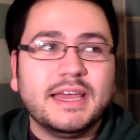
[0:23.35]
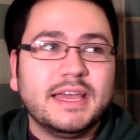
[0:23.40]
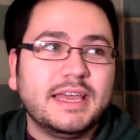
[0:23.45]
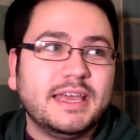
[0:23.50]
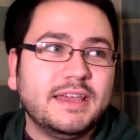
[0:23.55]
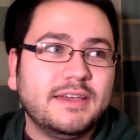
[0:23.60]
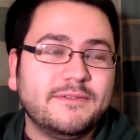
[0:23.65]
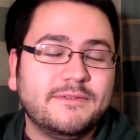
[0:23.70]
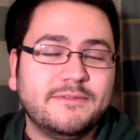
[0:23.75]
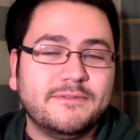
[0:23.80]

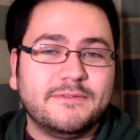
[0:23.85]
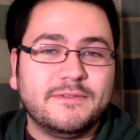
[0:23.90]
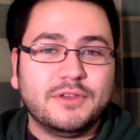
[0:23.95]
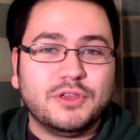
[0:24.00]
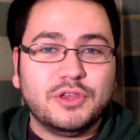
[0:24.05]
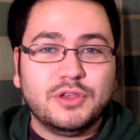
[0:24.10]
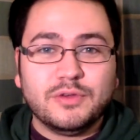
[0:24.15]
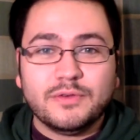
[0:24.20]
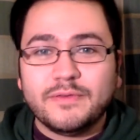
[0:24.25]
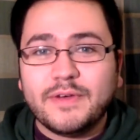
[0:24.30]
If
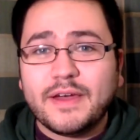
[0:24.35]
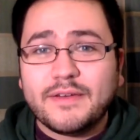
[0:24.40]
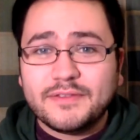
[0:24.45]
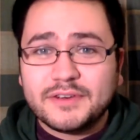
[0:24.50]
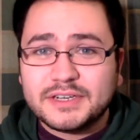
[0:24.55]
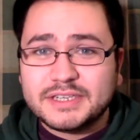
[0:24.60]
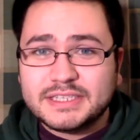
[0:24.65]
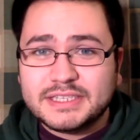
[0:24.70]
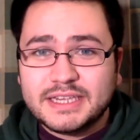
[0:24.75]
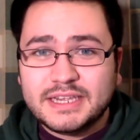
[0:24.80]
you've
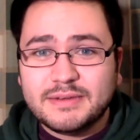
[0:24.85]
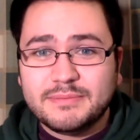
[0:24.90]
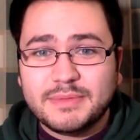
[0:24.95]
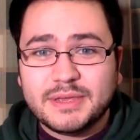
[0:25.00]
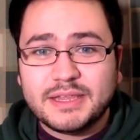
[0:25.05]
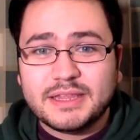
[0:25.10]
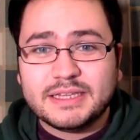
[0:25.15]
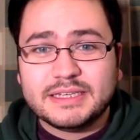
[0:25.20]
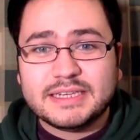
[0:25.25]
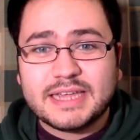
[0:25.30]
ever seen
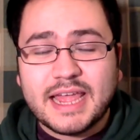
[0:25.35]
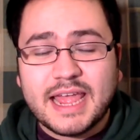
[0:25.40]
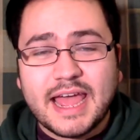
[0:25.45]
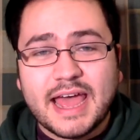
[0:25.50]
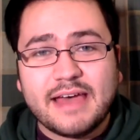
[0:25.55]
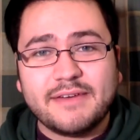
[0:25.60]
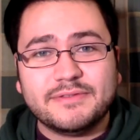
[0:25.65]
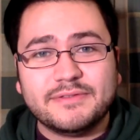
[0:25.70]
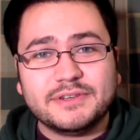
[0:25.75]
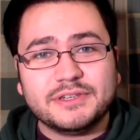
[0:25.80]
me the day
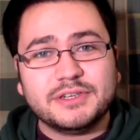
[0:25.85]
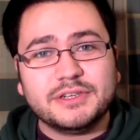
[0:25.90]
after,